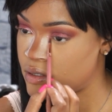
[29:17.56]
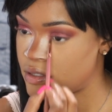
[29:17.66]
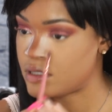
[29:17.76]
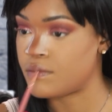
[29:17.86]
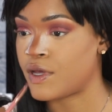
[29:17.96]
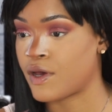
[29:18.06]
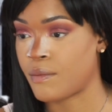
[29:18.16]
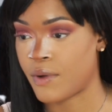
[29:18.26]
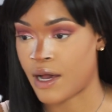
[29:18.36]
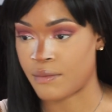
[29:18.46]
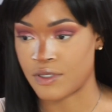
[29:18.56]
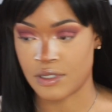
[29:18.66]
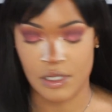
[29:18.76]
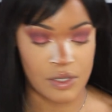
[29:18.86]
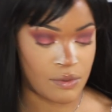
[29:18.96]
just to make her pop
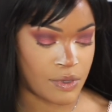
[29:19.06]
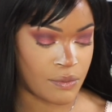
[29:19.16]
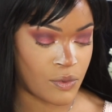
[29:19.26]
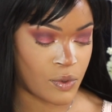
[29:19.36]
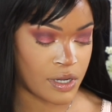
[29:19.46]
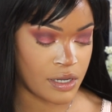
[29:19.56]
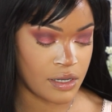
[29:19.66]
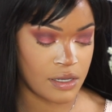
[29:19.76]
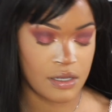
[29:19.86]
just a little bit more.